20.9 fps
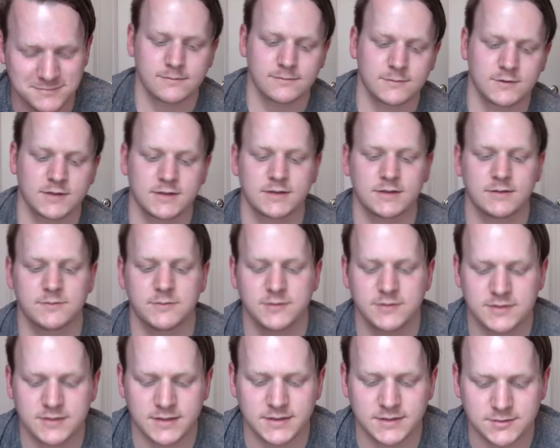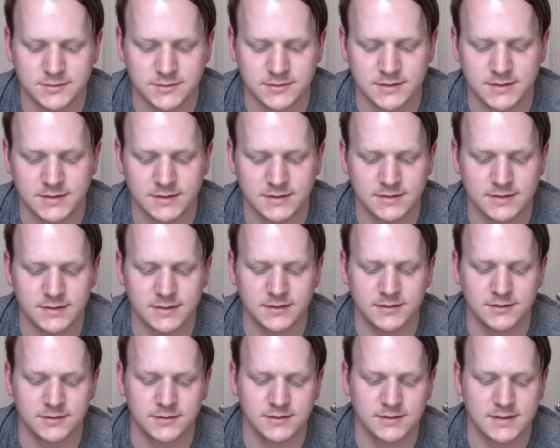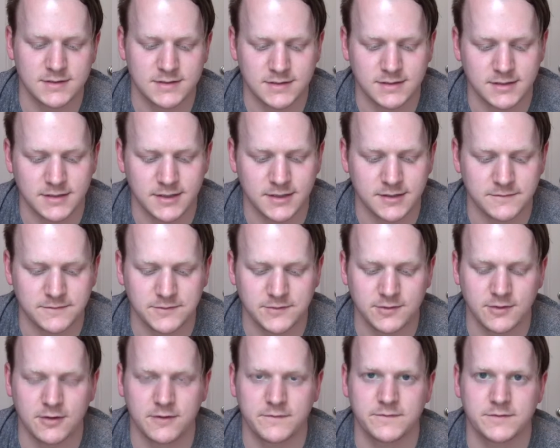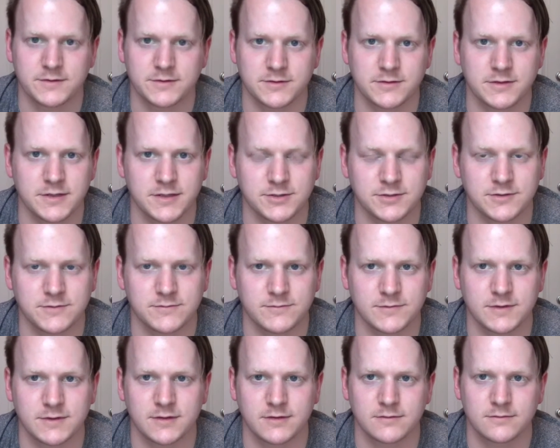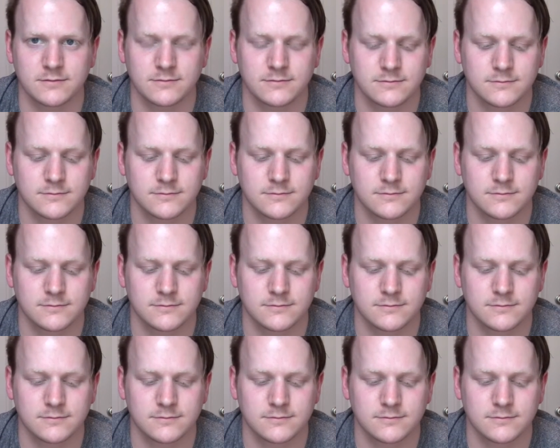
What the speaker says: What's the most interesting thing you can see out of your office or kitchen window?